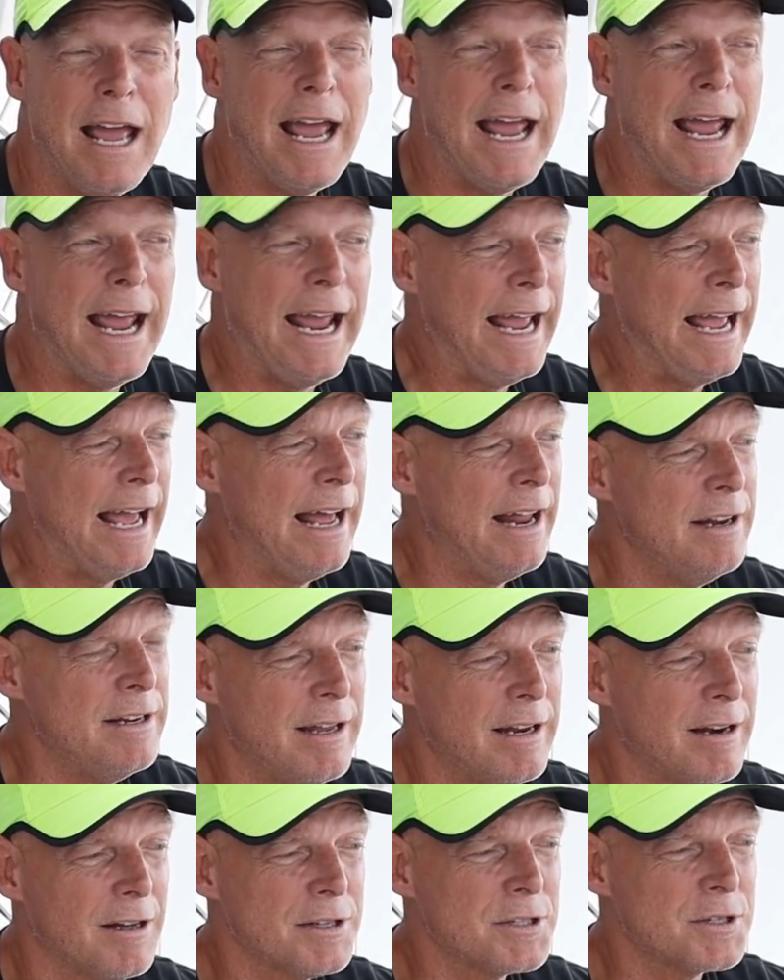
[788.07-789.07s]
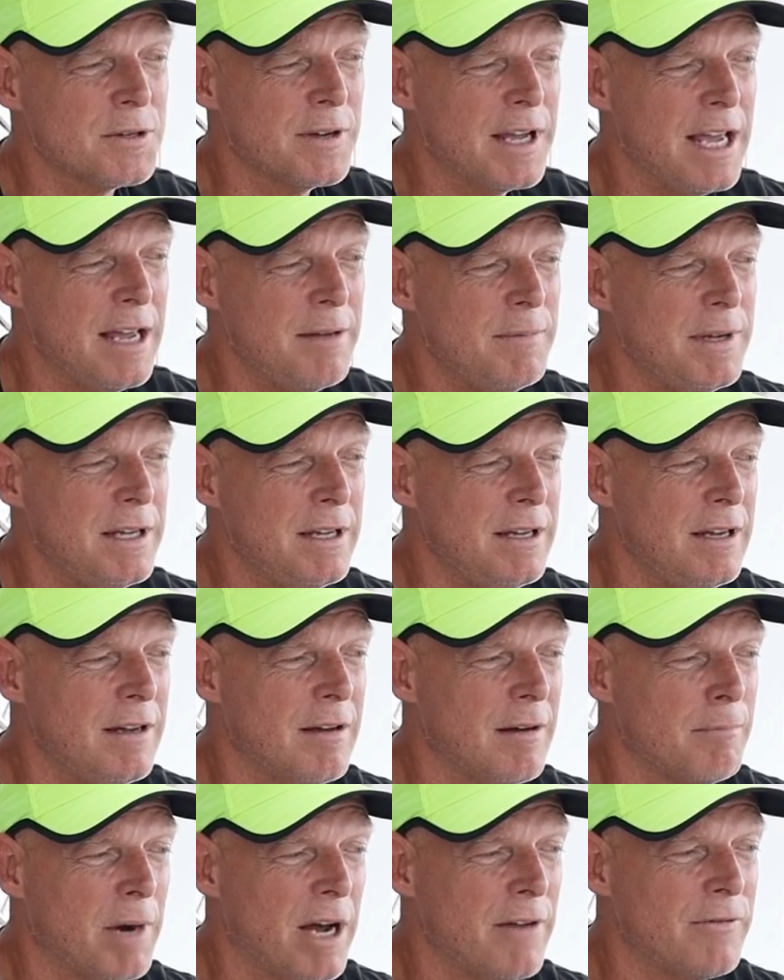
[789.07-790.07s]
And it also gave me
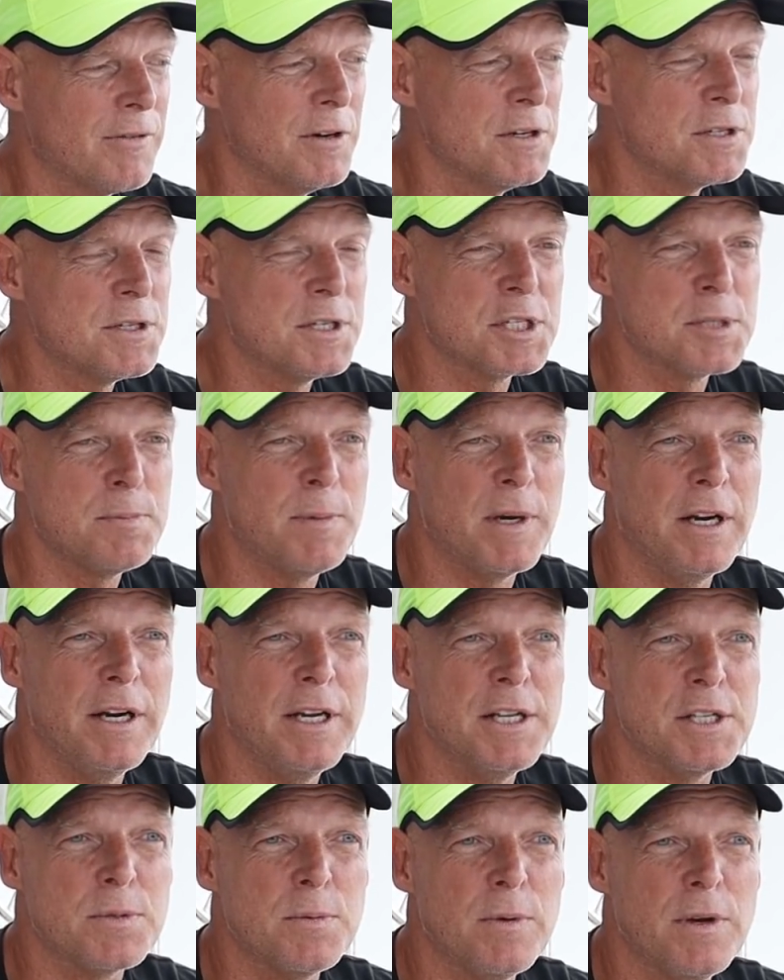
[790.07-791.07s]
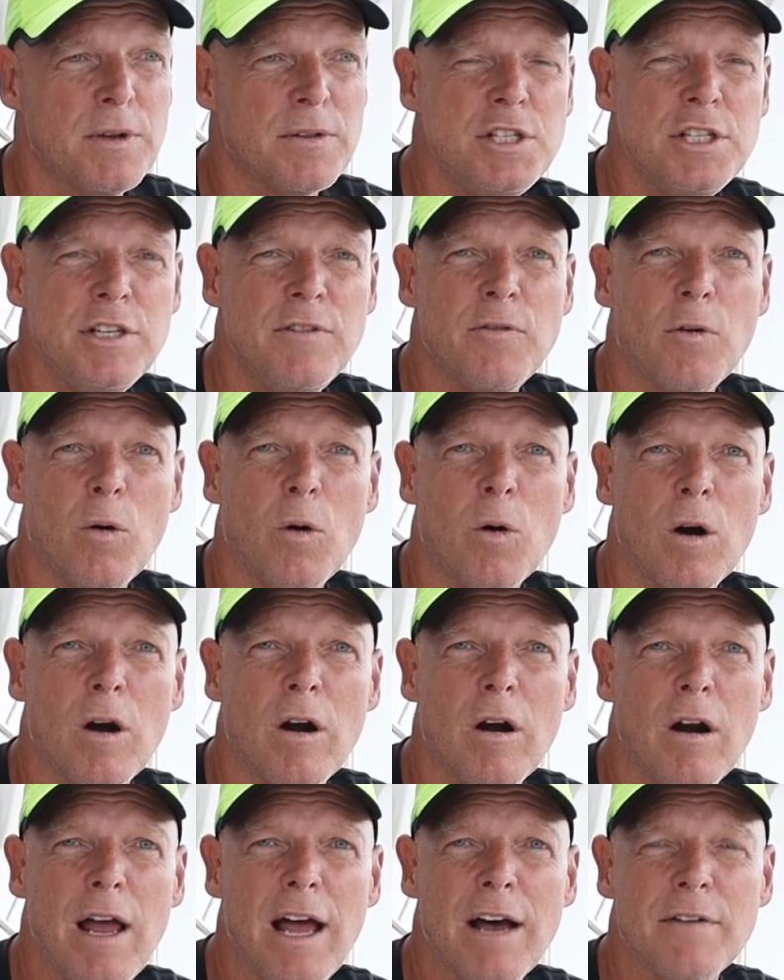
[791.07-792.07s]
my first experience with
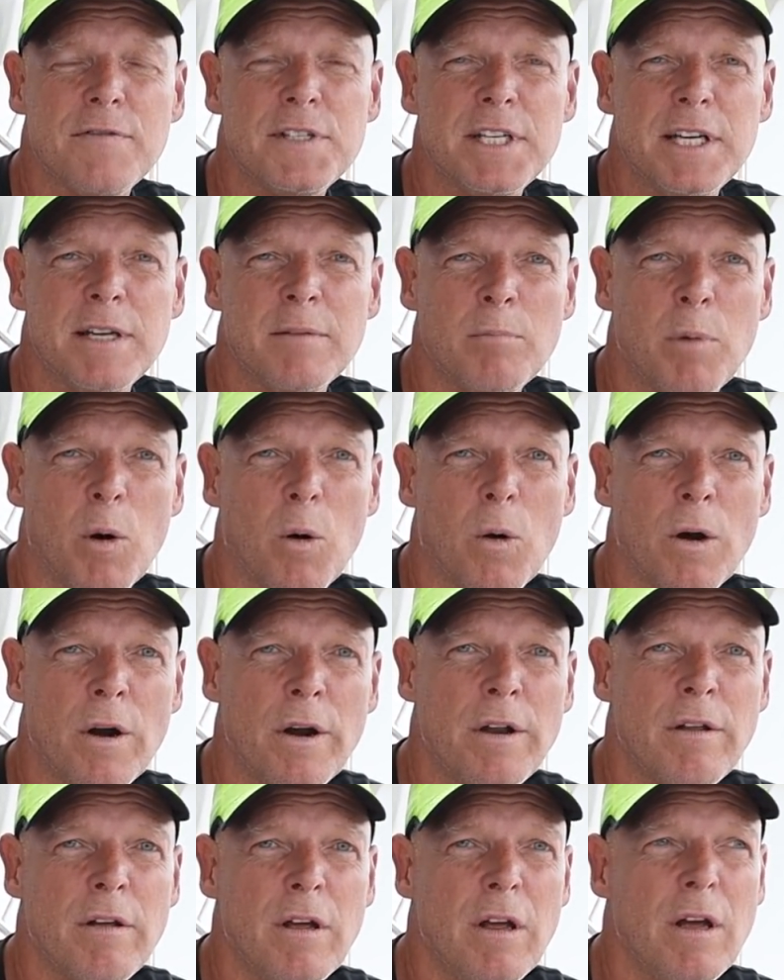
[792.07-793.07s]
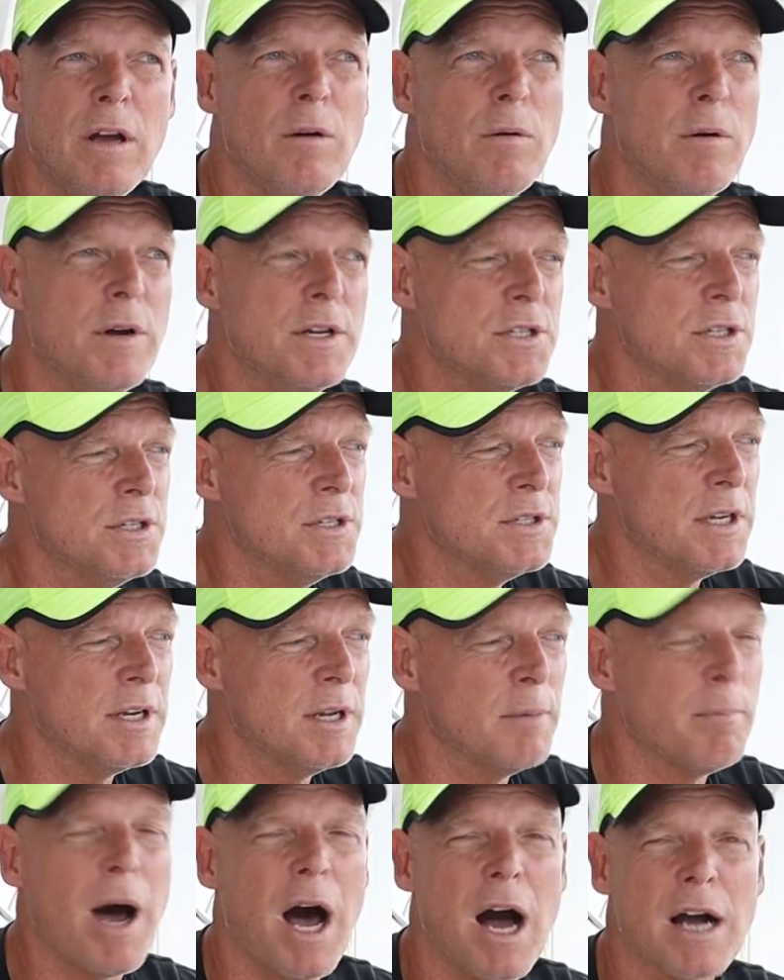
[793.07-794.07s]
G4 F10 board, which is an
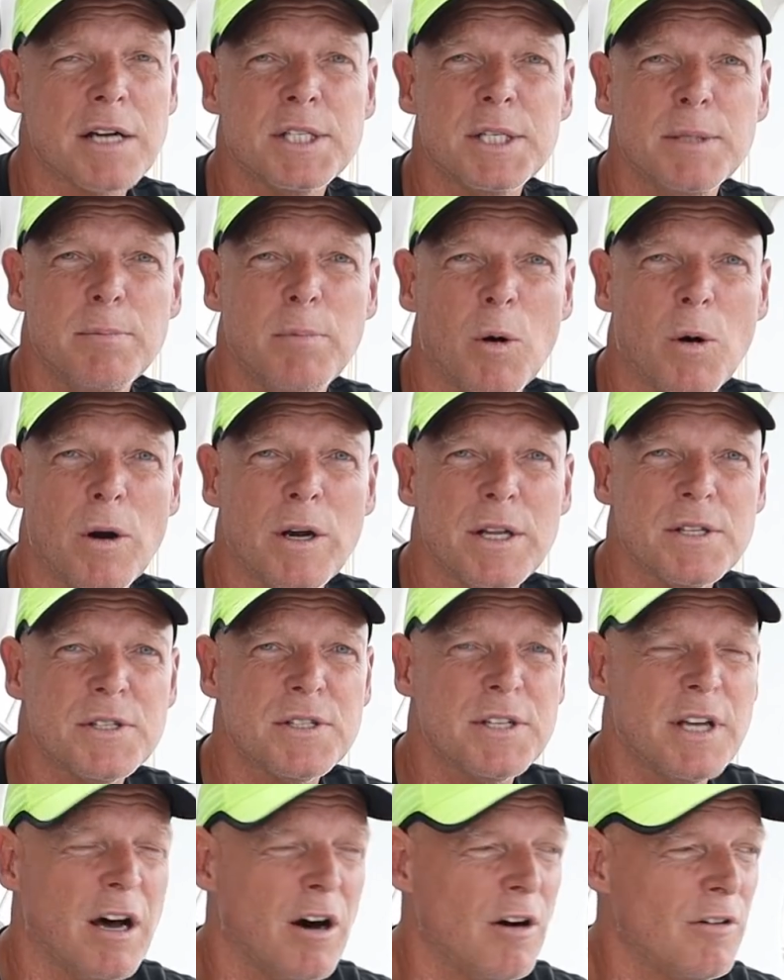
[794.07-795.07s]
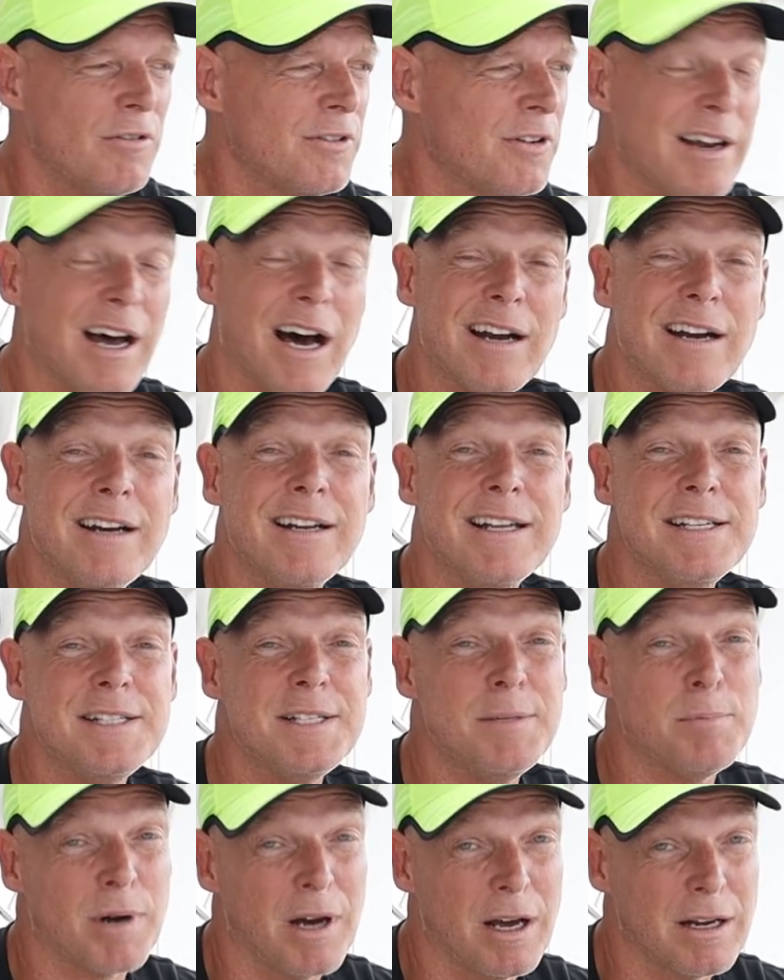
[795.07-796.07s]
epoxy board itself. Not an
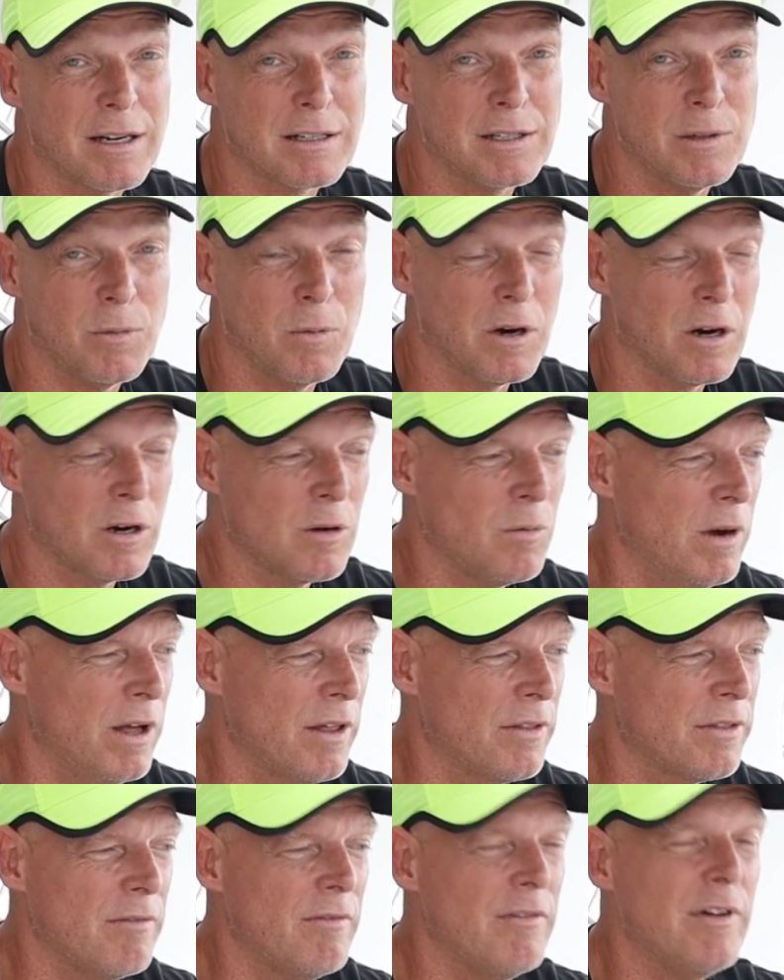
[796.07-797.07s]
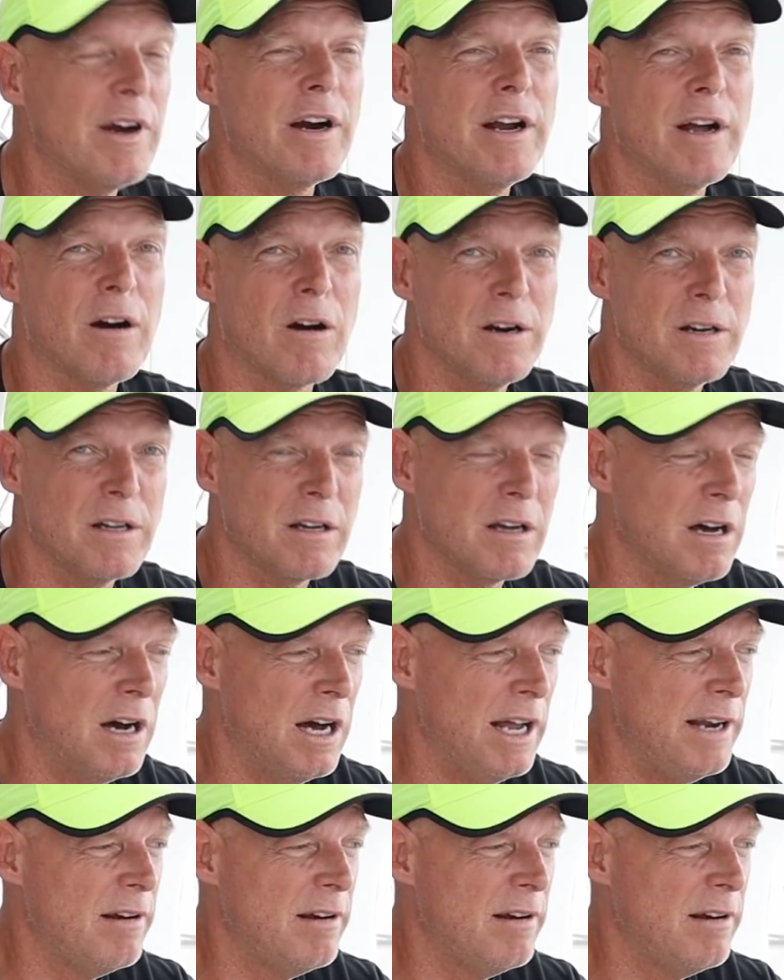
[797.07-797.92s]
easy product to work with, very hard to cut.